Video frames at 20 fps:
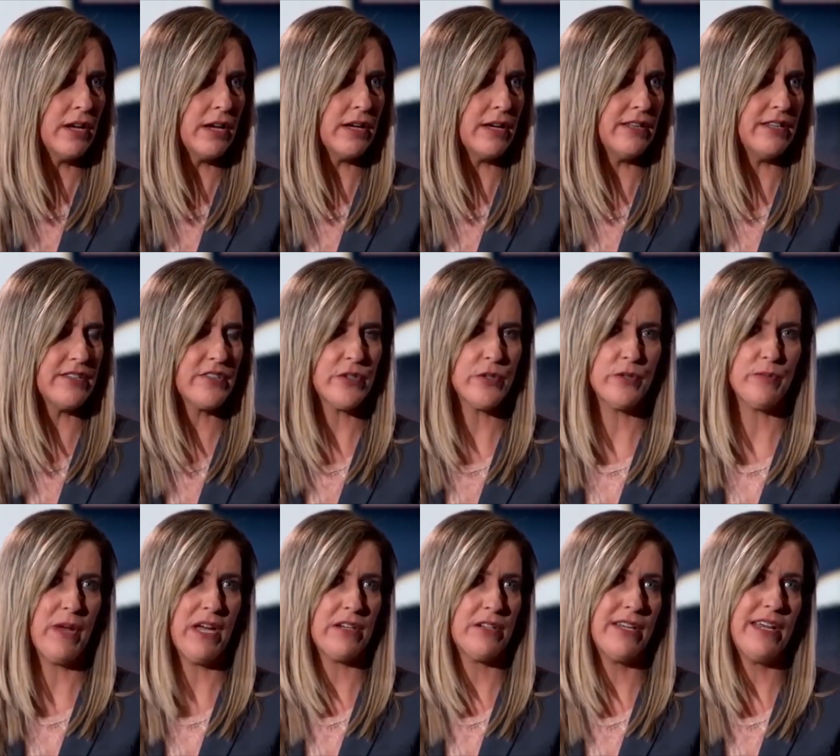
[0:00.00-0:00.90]
And this goes
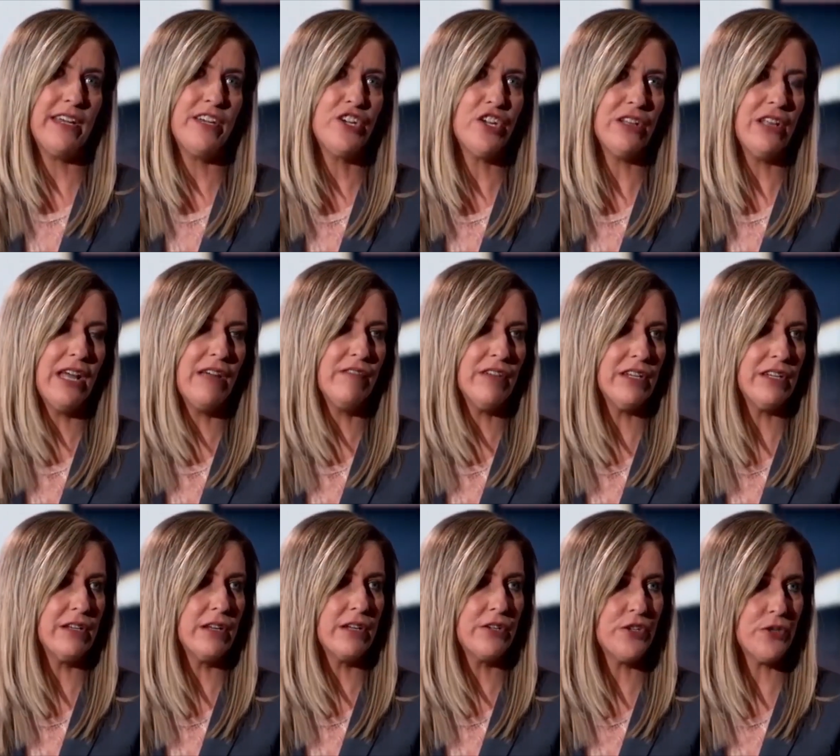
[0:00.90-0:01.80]
back to age
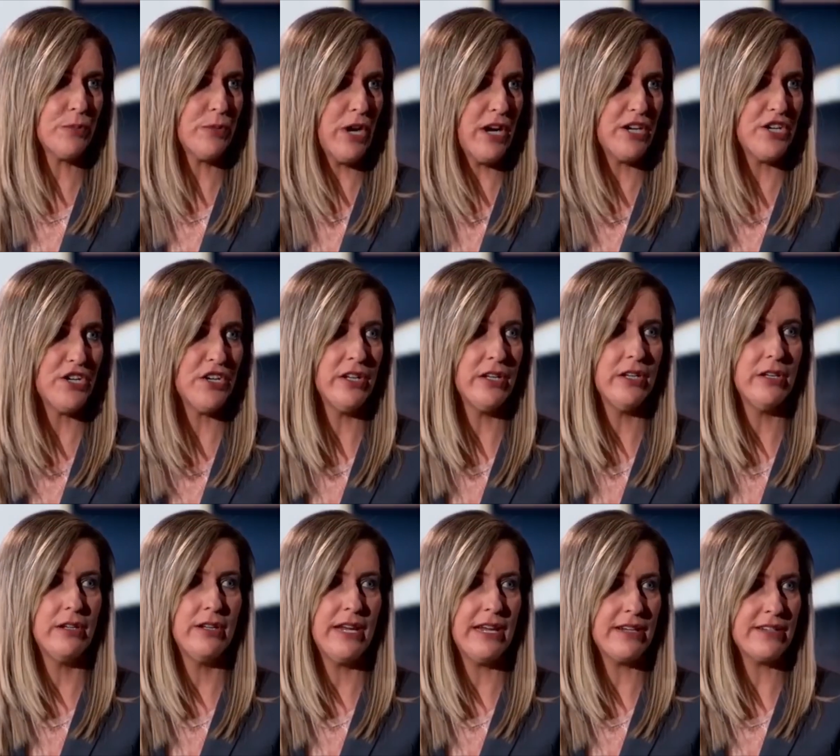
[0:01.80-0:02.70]
11,
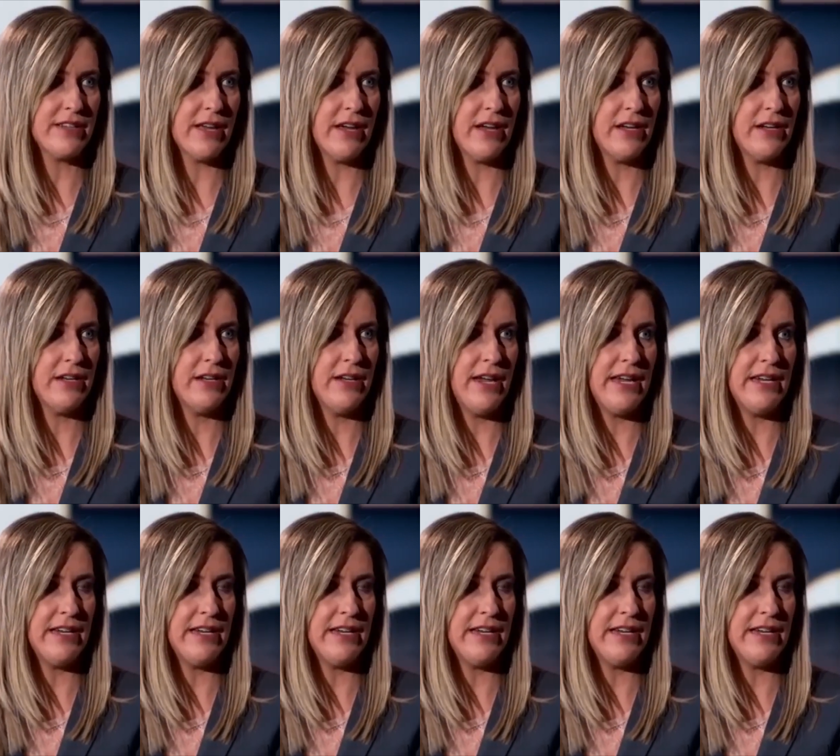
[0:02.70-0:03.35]
depression, anxiety,